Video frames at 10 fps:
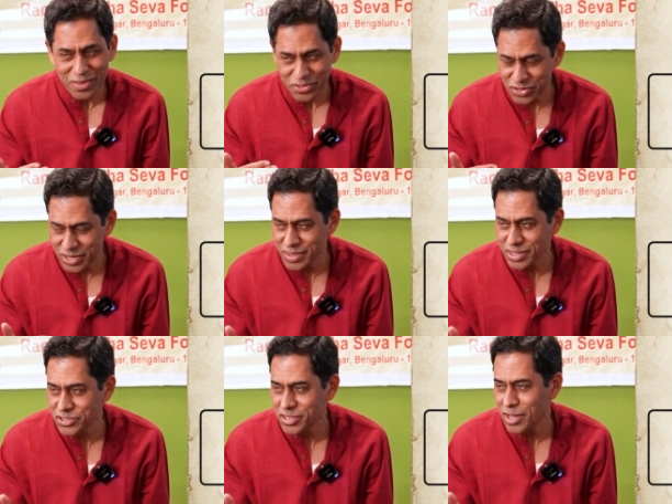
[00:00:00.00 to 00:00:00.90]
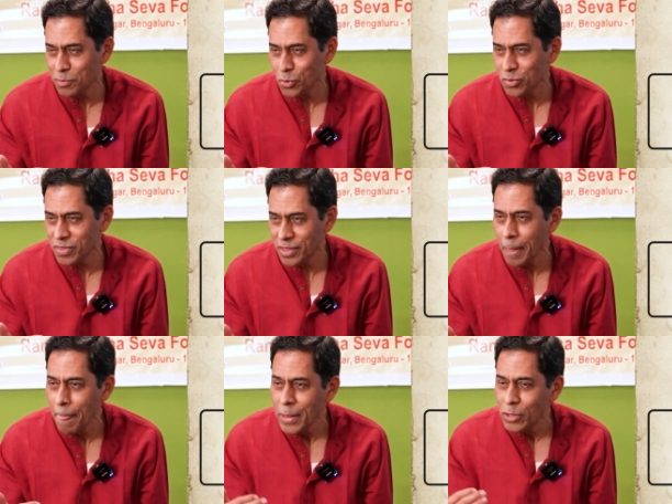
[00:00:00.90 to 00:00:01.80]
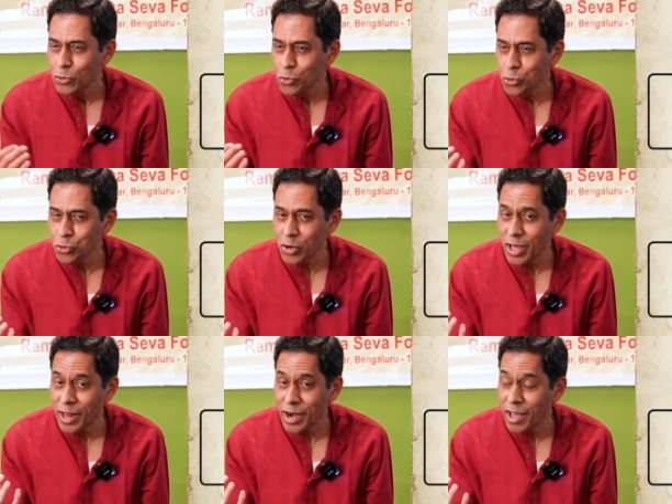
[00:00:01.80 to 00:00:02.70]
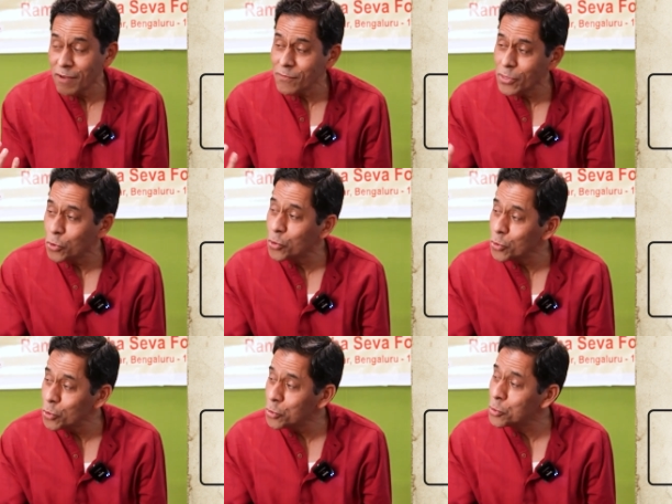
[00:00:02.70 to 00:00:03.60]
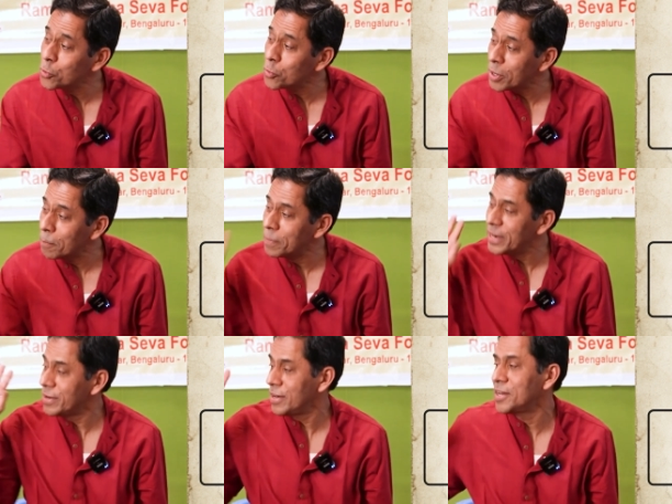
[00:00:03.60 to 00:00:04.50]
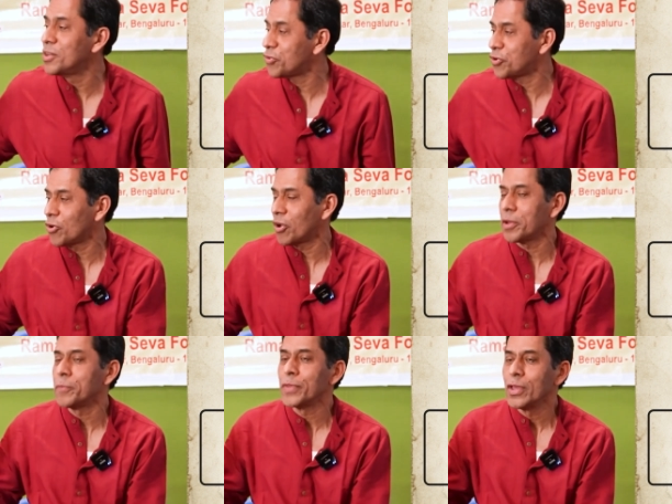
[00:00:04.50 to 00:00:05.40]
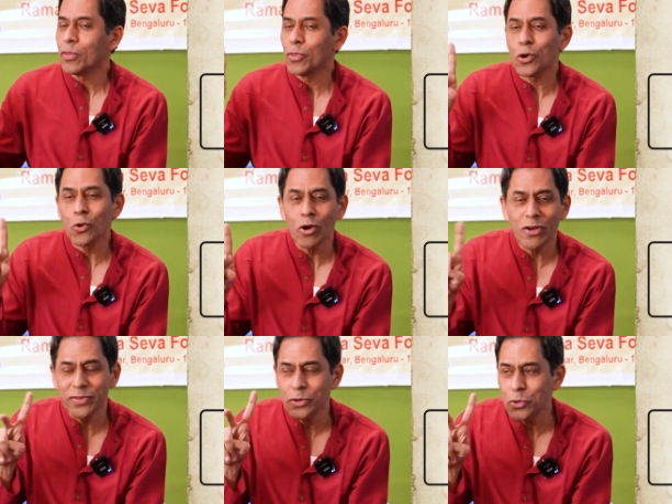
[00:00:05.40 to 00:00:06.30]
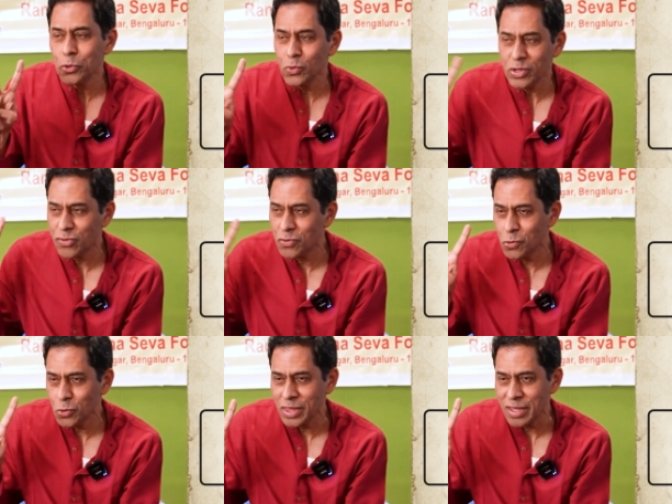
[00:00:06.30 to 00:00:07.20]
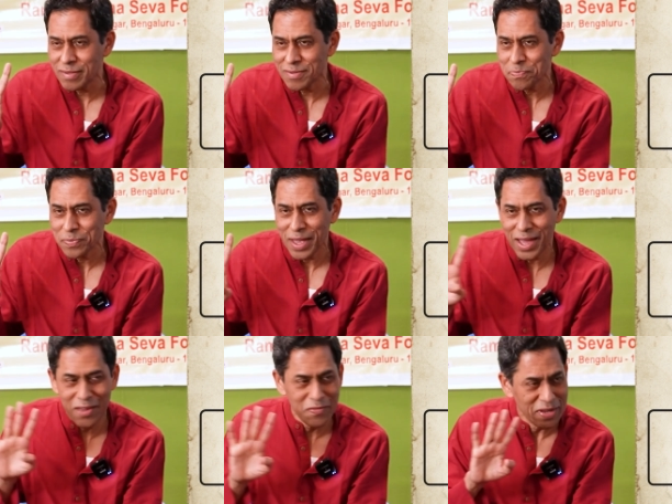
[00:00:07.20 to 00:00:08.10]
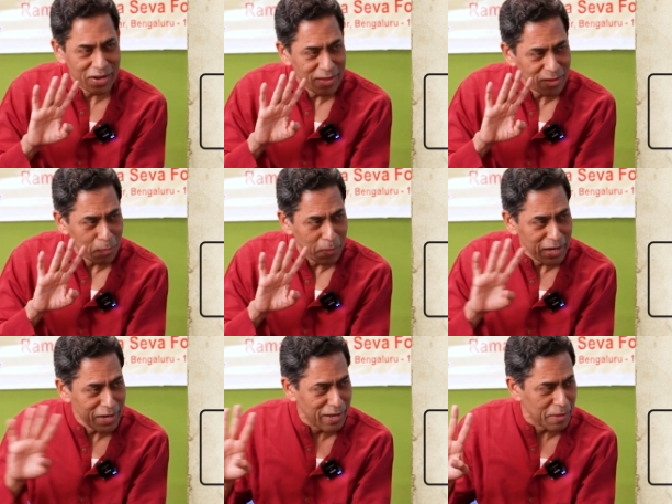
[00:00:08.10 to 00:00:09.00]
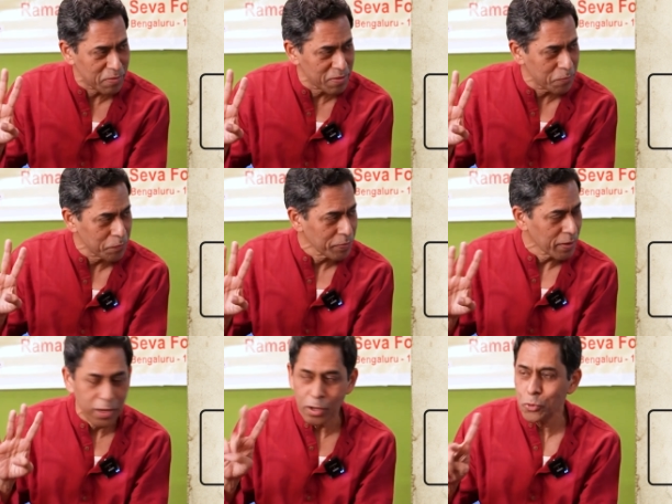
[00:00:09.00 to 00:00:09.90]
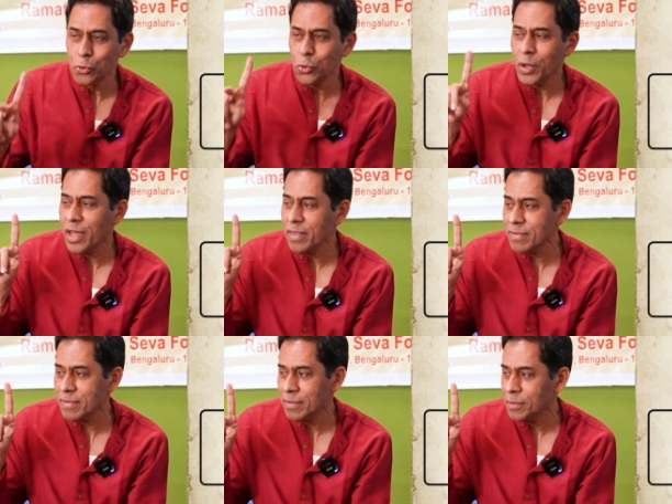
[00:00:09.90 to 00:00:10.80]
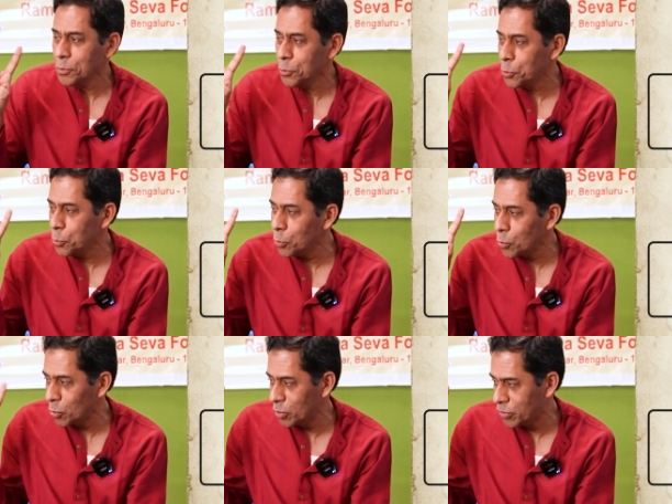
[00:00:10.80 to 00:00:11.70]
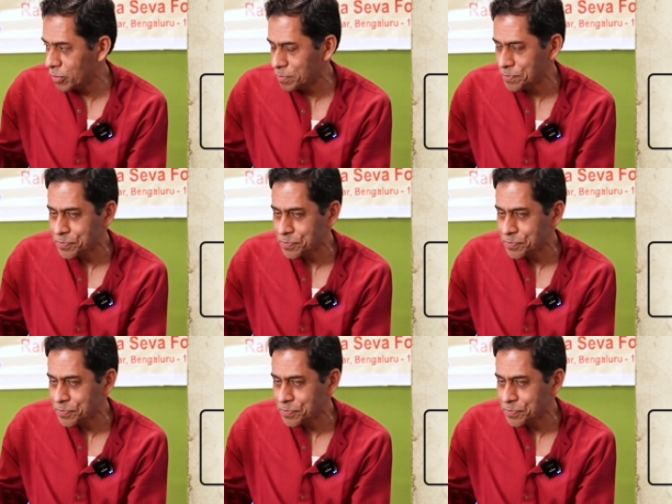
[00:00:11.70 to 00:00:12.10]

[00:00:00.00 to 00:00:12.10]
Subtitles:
Sri Dakshinamurti, you should allow the Guru to completely destroy. The role of a Guru is two things. I have said this many times. A Guru has two roles.